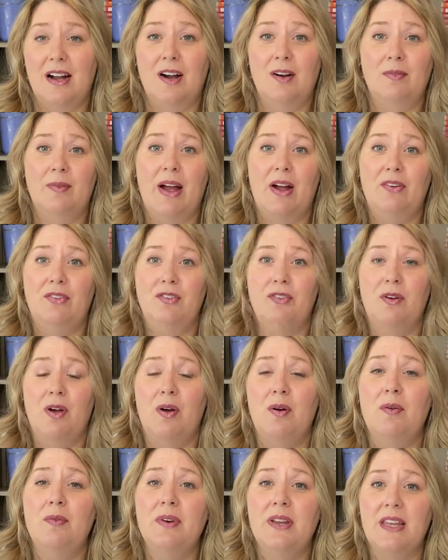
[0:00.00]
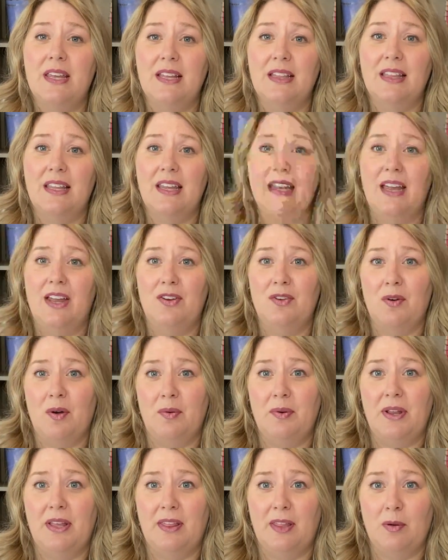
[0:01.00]
around your own healing and your
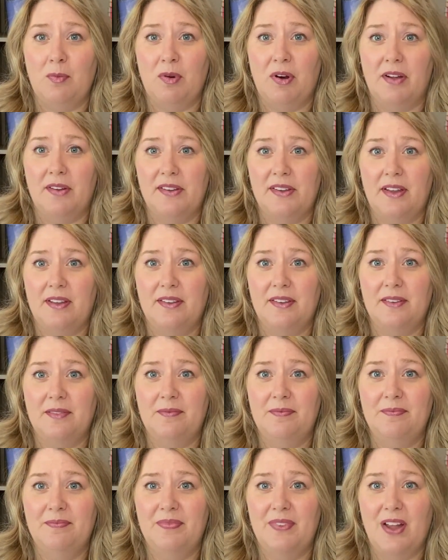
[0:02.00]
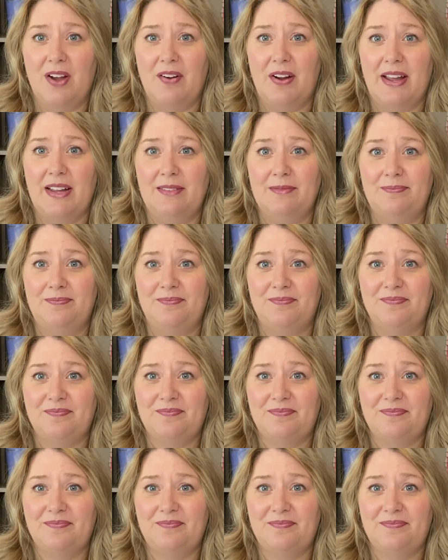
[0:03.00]
own healing process. All right.